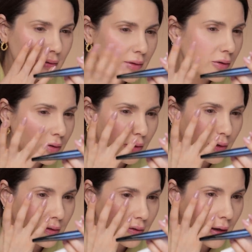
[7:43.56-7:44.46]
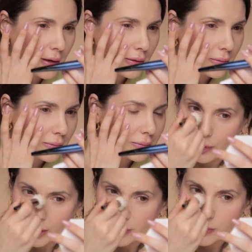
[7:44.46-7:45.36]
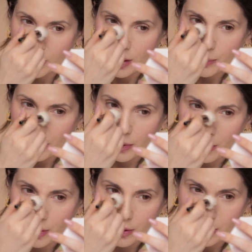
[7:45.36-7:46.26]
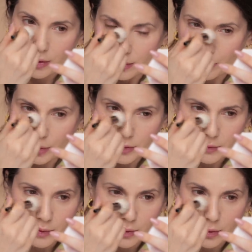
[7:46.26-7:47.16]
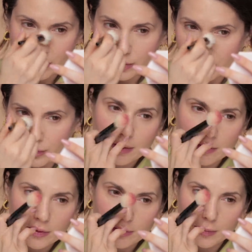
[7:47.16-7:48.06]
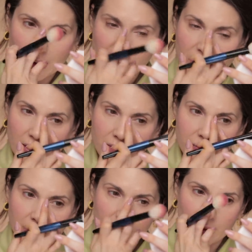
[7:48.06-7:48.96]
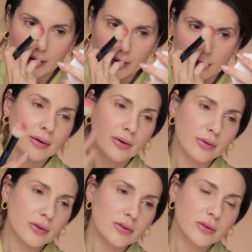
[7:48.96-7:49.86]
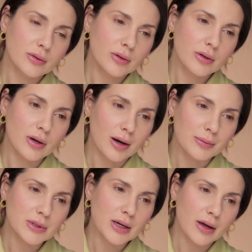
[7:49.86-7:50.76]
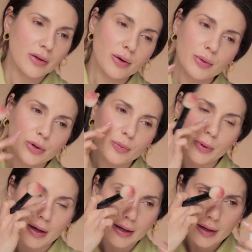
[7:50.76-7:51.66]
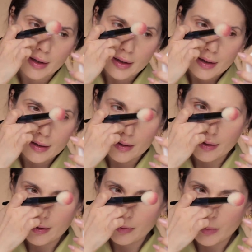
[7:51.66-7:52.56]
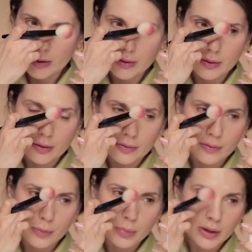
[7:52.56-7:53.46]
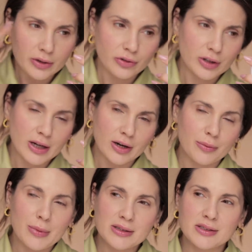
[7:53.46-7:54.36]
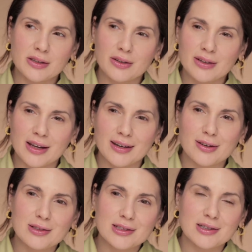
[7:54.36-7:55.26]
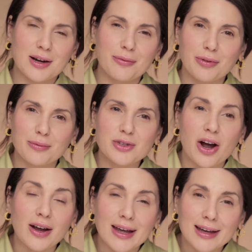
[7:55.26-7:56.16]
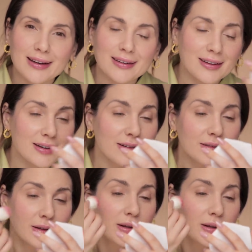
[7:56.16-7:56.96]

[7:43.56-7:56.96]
Did you notice that? Quick swipe on the bridge of the nose. This just makes everything, I don't know, just come together. When you apply a little bit of blush in here, it makes it look like you just come from jogging, you know?